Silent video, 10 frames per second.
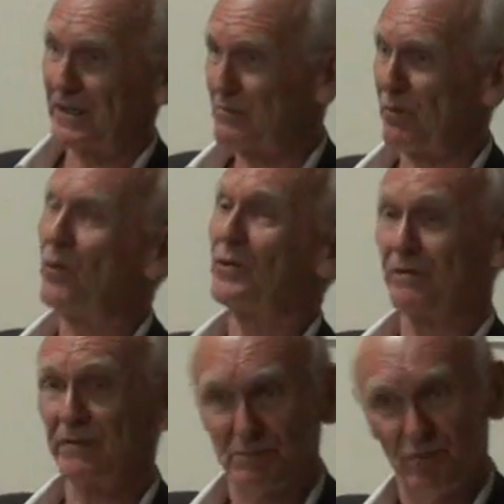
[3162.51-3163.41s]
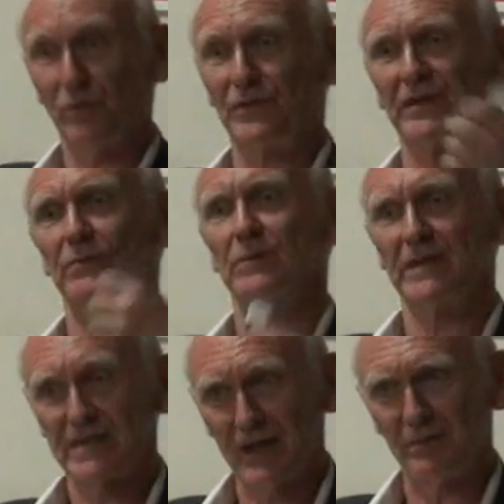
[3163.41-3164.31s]
and his board, who he's brought in all
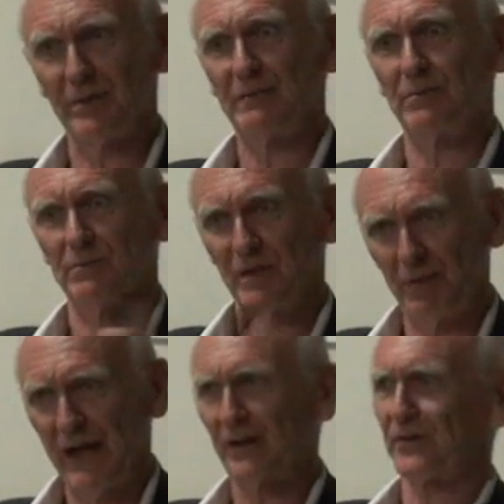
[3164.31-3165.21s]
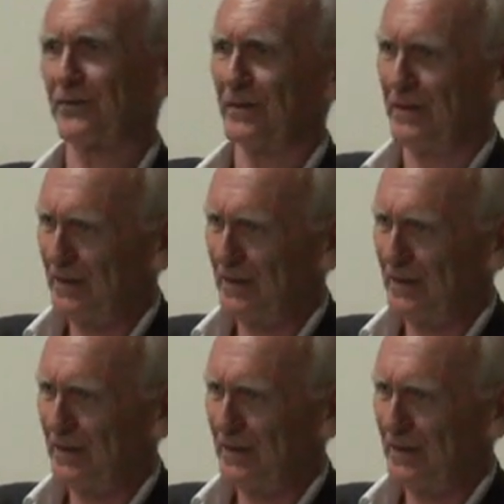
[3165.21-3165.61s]
these other people, the banks,